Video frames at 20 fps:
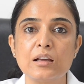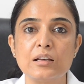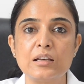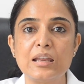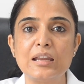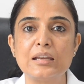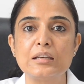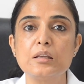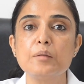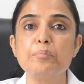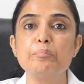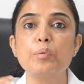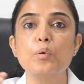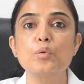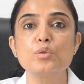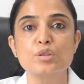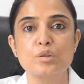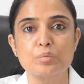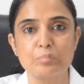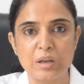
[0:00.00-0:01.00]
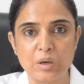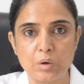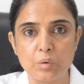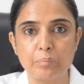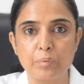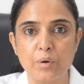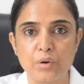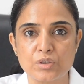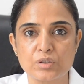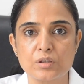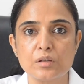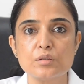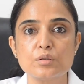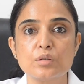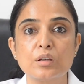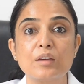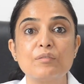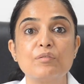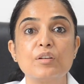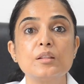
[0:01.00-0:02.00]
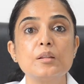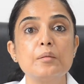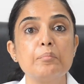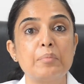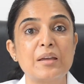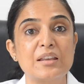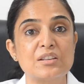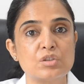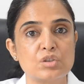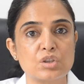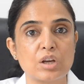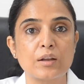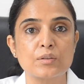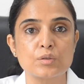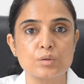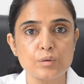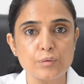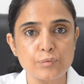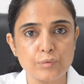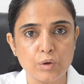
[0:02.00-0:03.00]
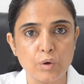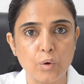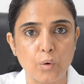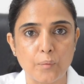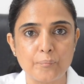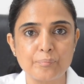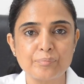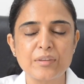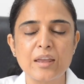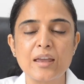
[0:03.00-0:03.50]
a lady postmenopausal to give her the best chance of cure.